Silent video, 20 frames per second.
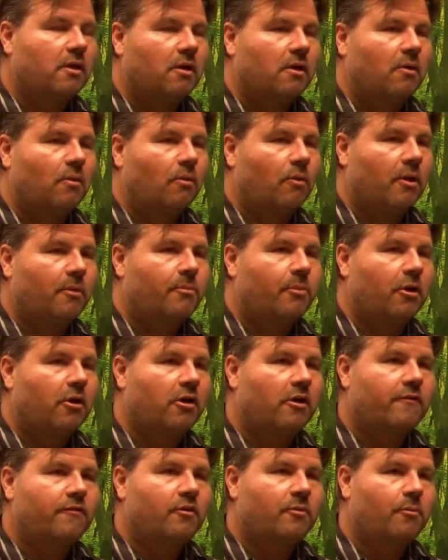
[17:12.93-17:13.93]
what
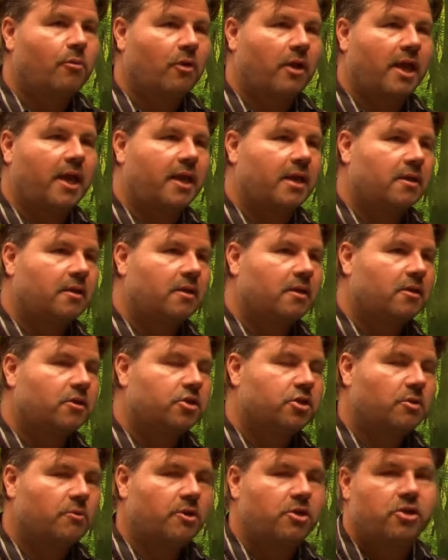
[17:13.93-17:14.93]
part of your brain
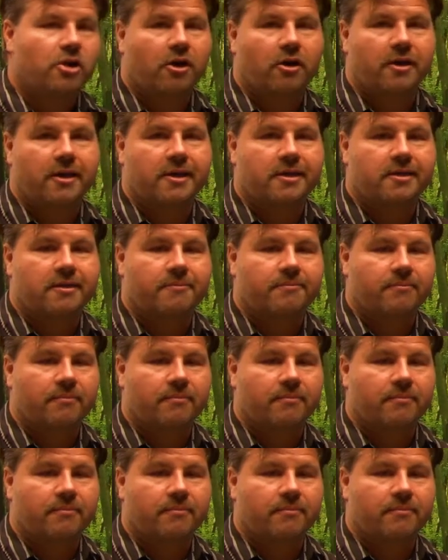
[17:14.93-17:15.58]
should we target.